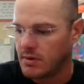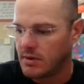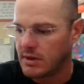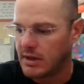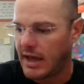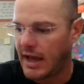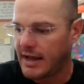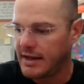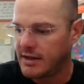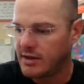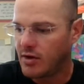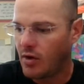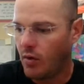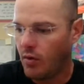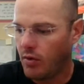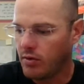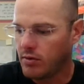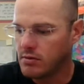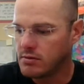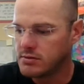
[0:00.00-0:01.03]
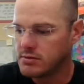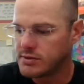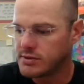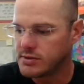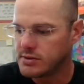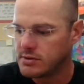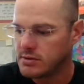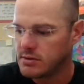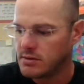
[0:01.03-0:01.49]
candy
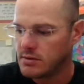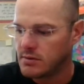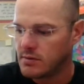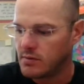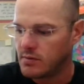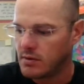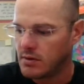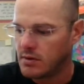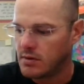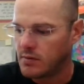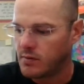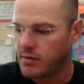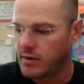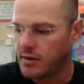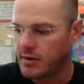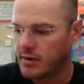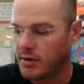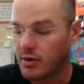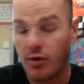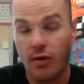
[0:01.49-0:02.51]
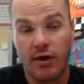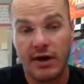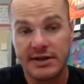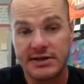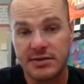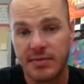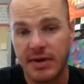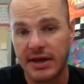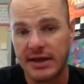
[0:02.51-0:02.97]
corns. We're going
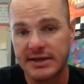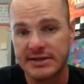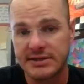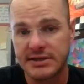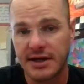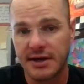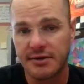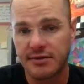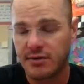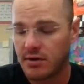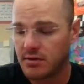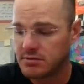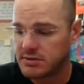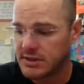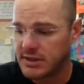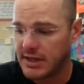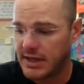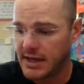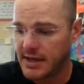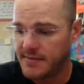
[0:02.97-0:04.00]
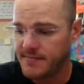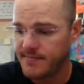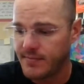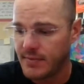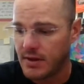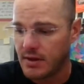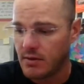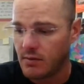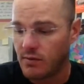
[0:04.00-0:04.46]
to make a scarecrow today.
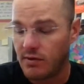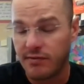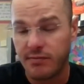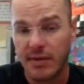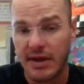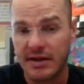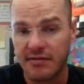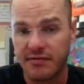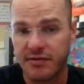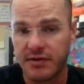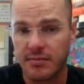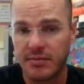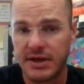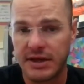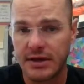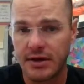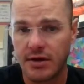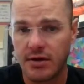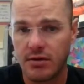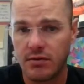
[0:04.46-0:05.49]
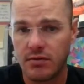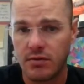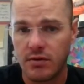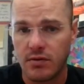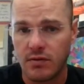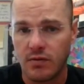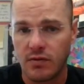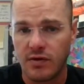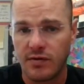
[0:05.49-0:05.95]
We've made a flamingo.
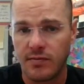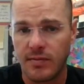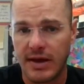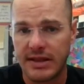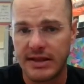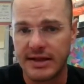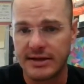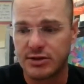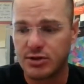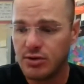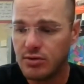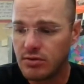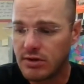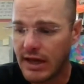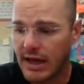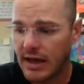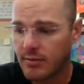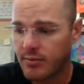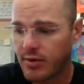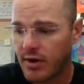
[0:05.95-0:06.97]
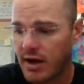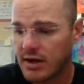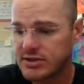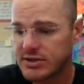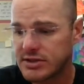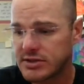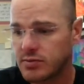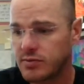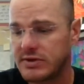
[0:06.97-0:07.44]
We've made the toucan
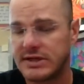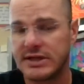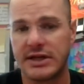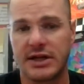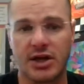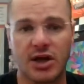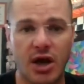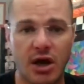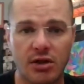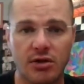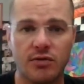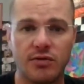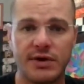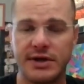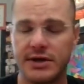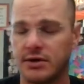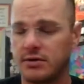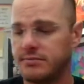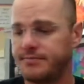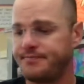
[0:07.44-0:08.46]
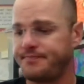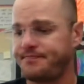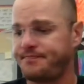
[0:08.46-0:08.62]
project. We did a color wheel.